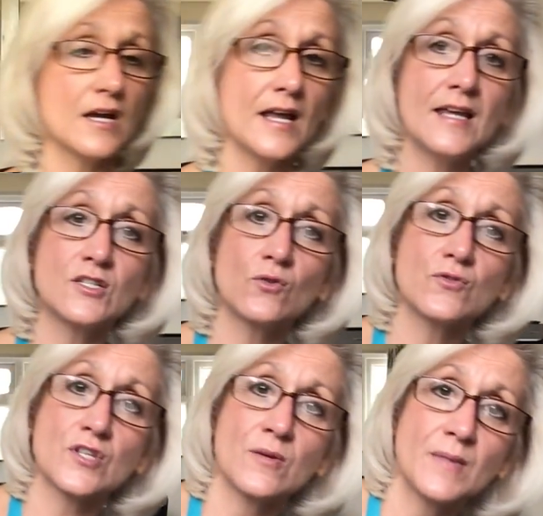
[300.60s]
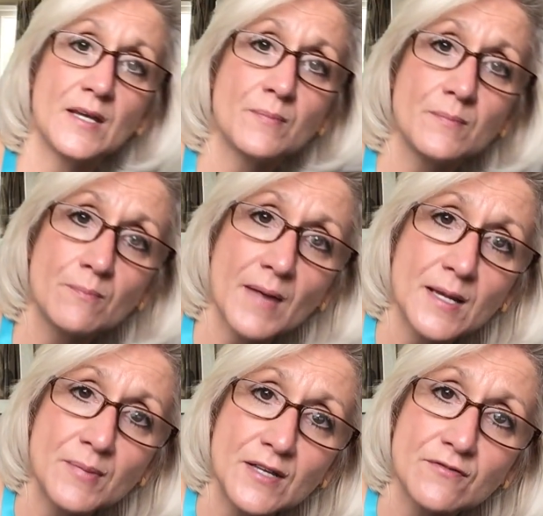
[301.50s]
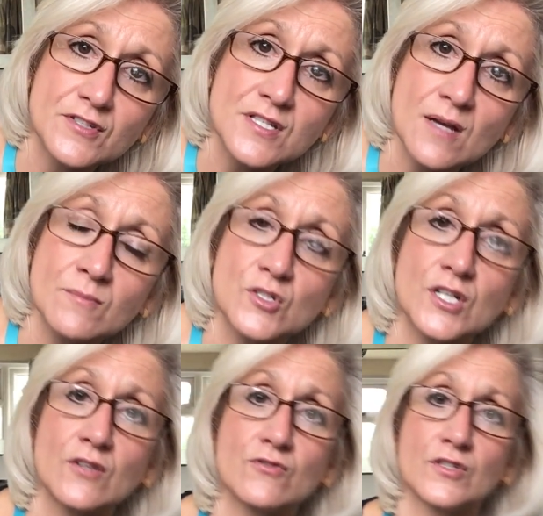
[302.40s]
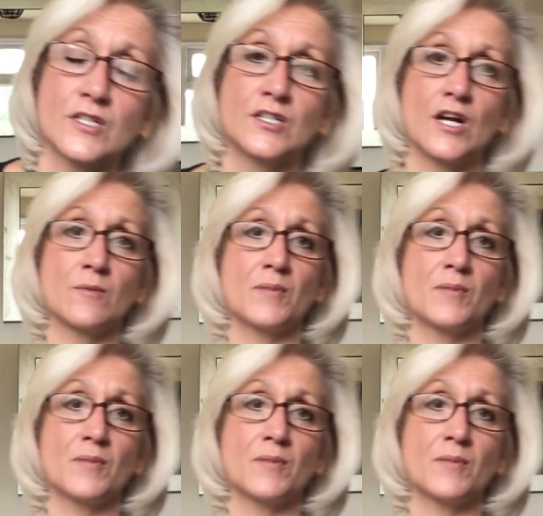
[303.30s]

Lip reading: it also maybe for some children and young